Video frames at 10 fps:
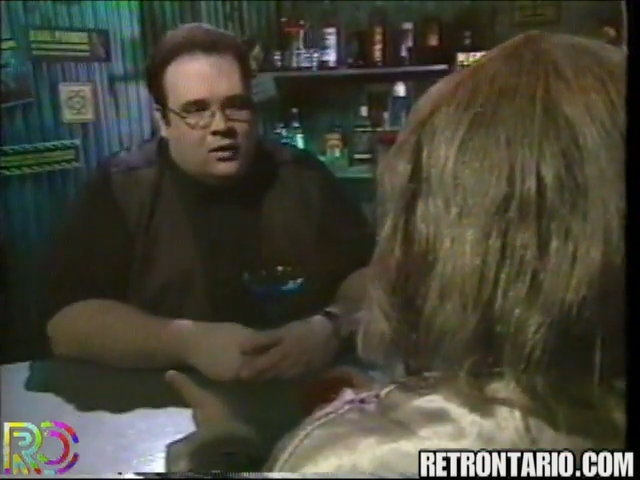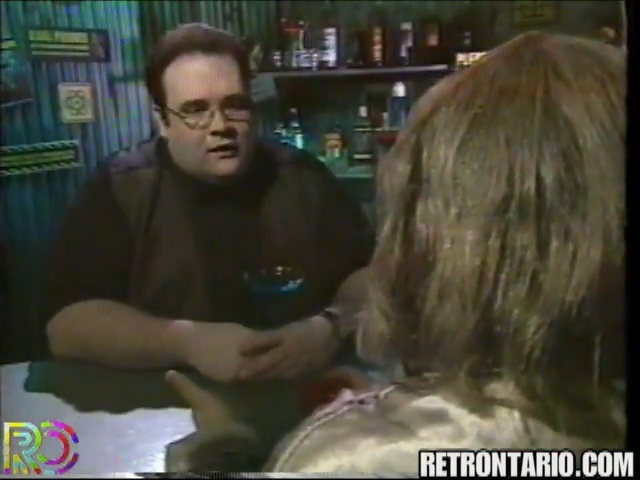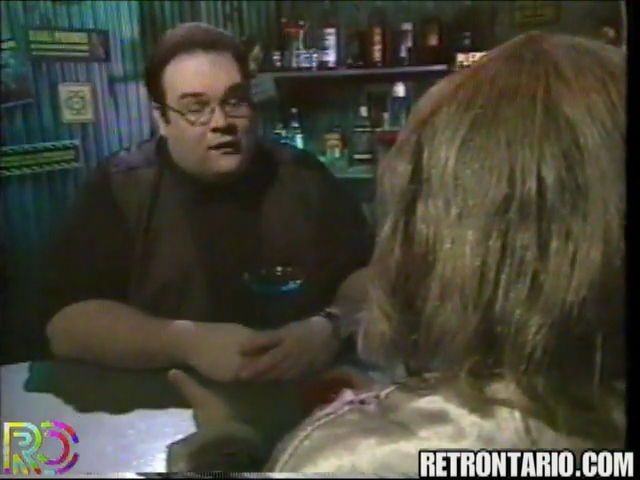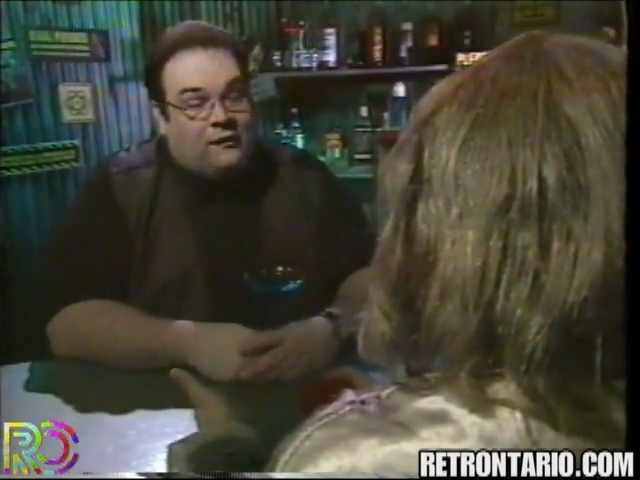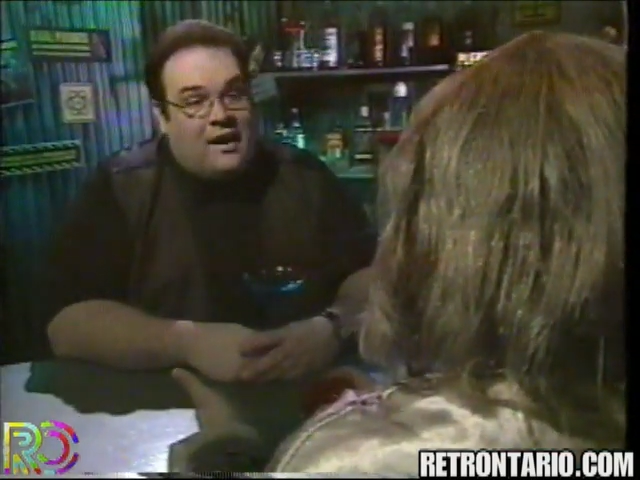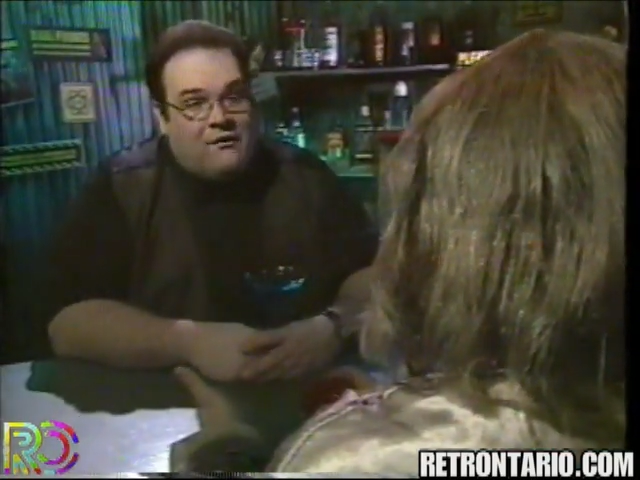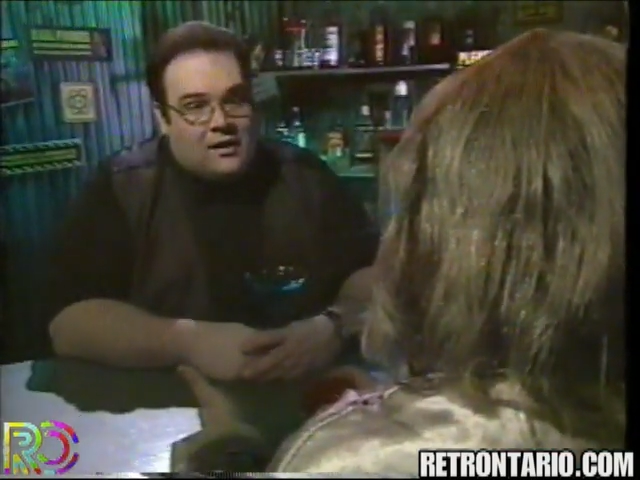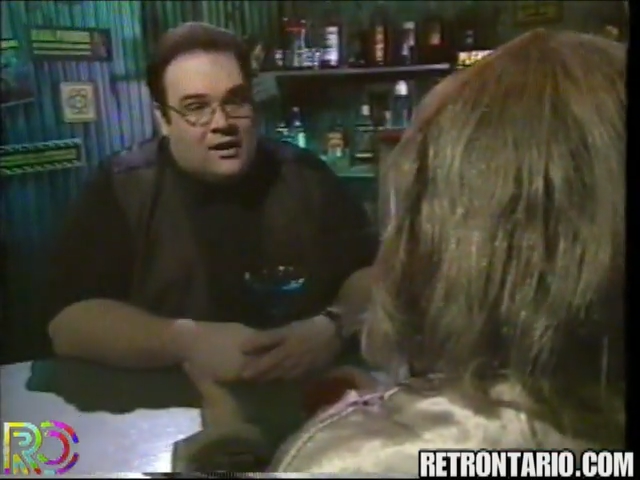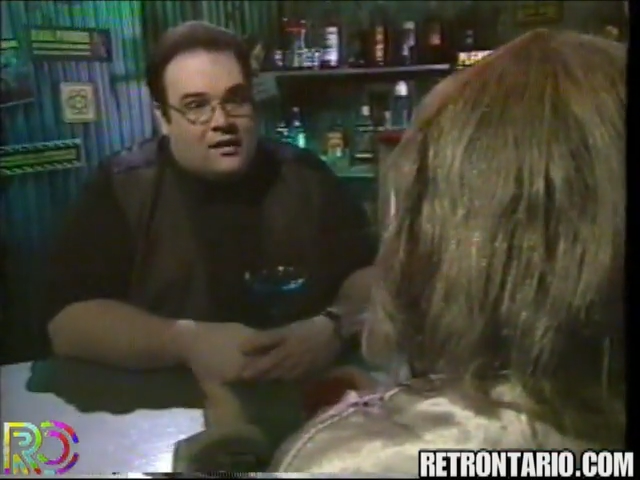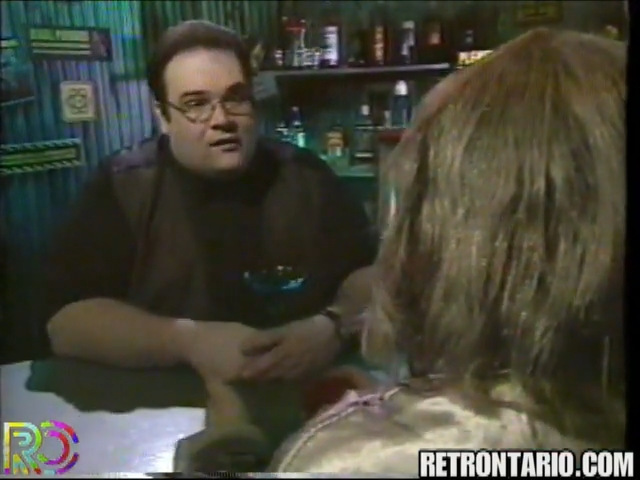In the
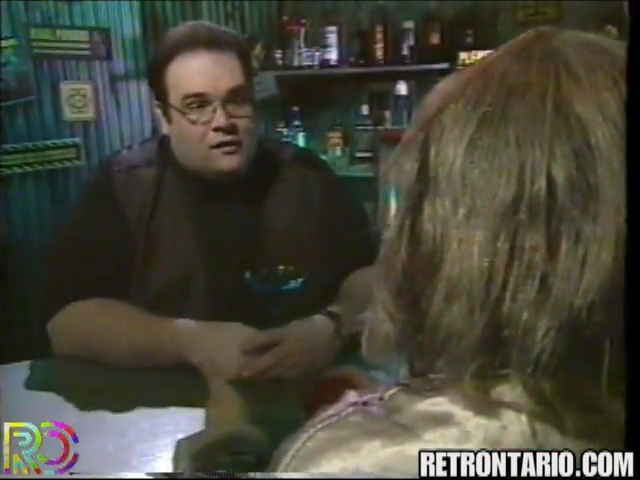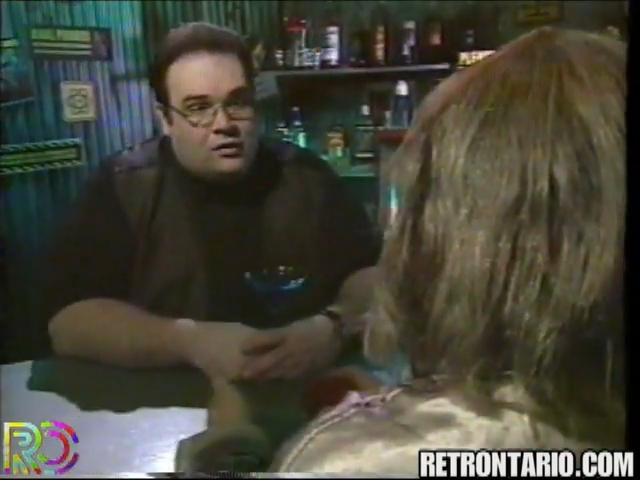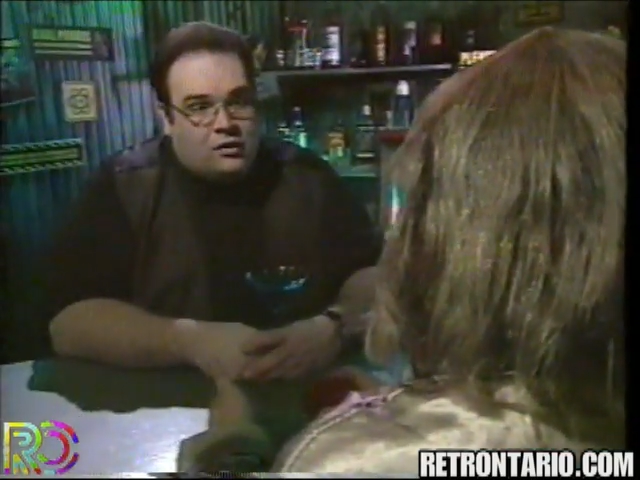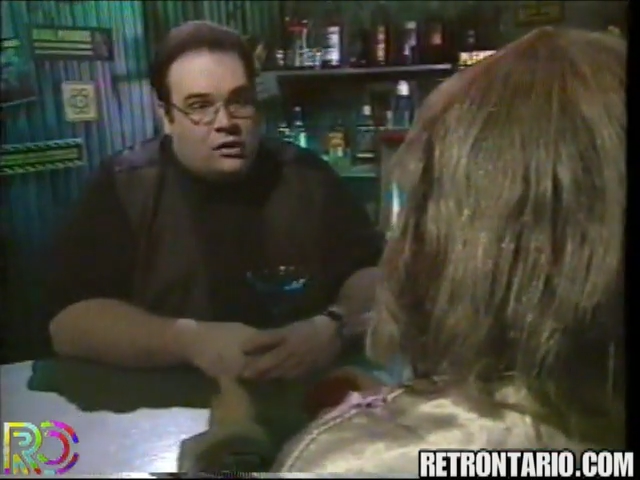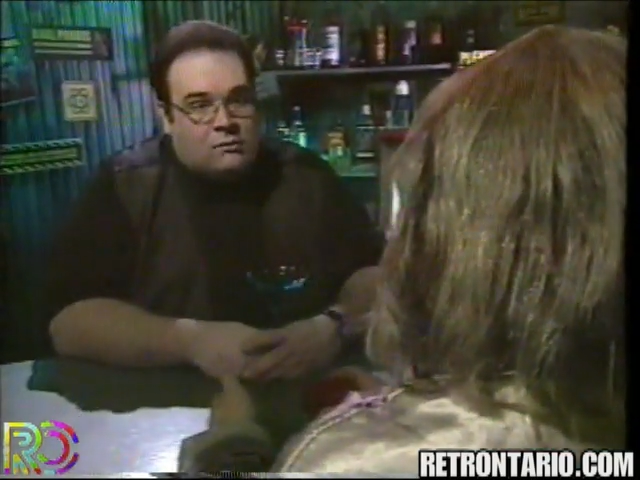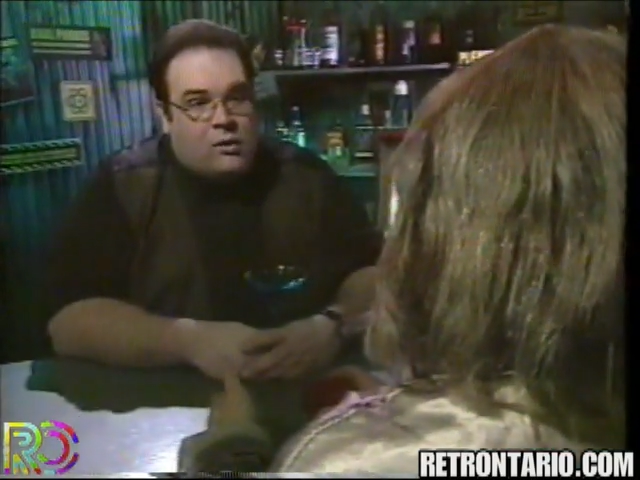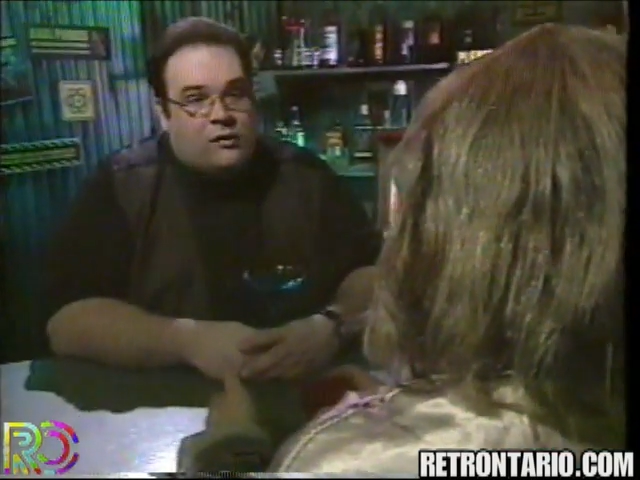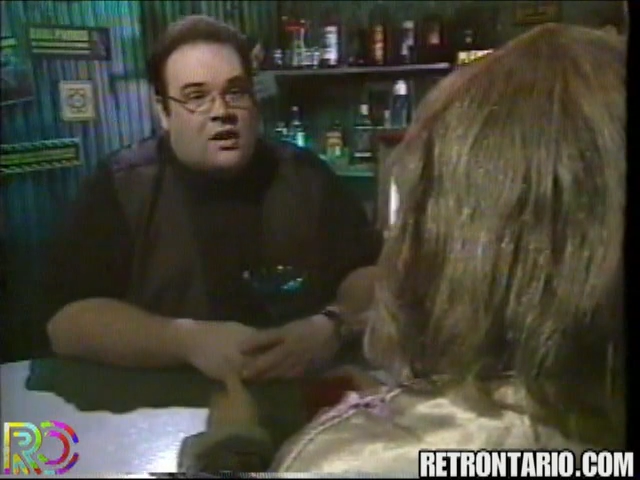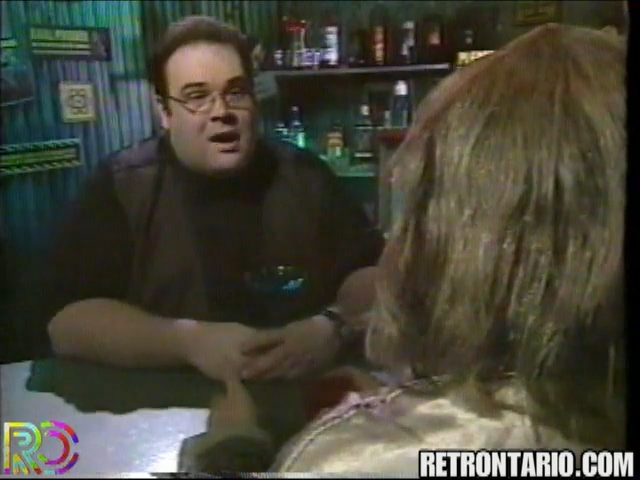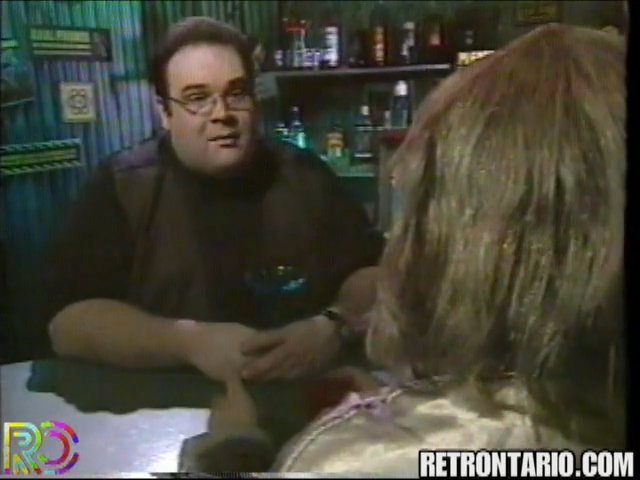70s, you could
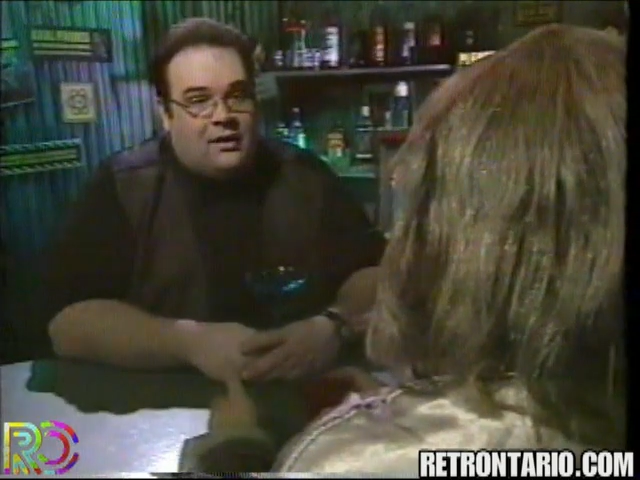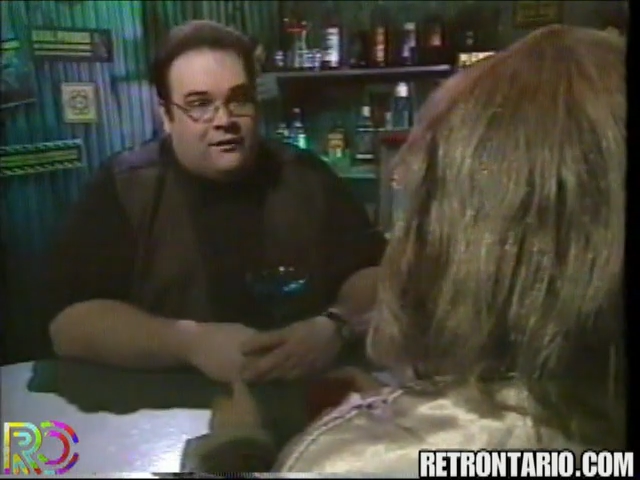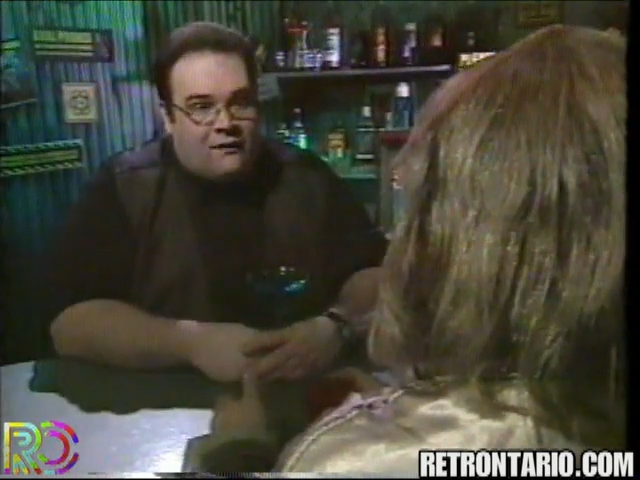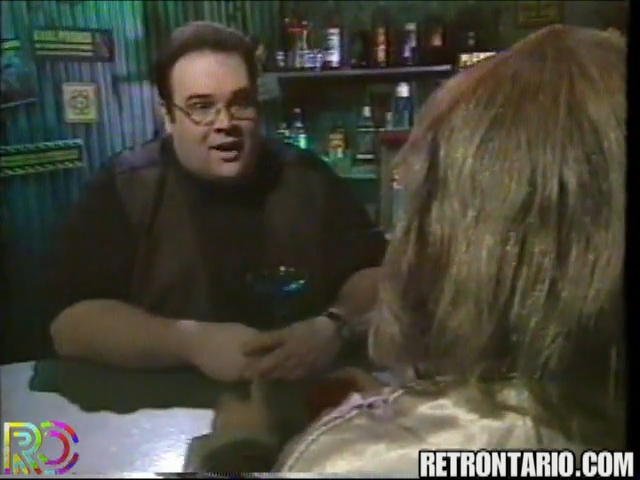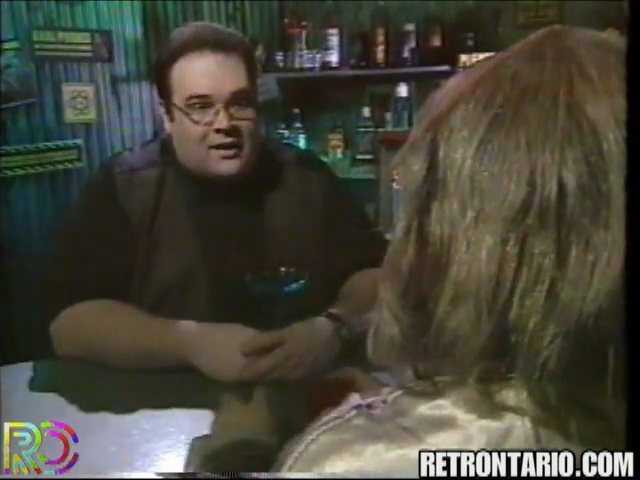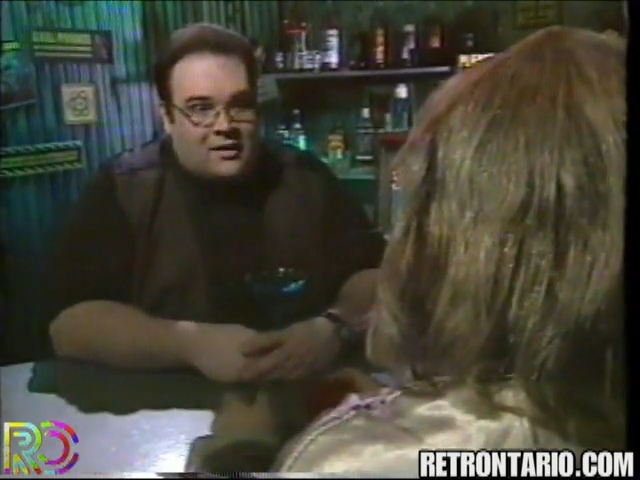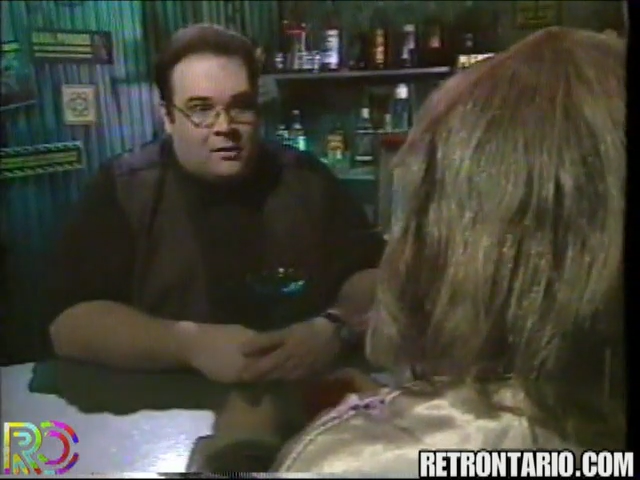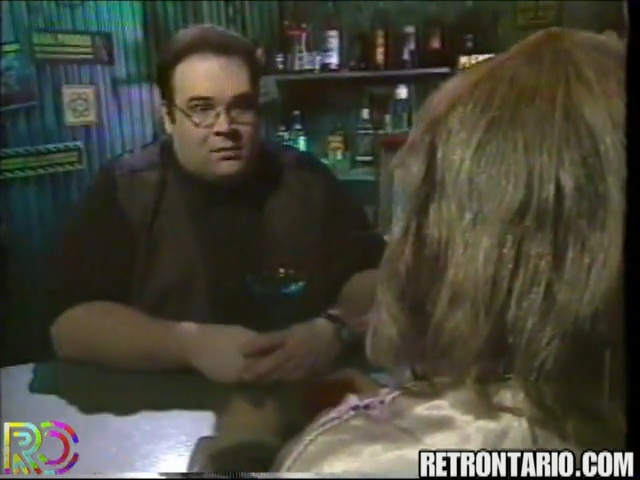most commonly find it in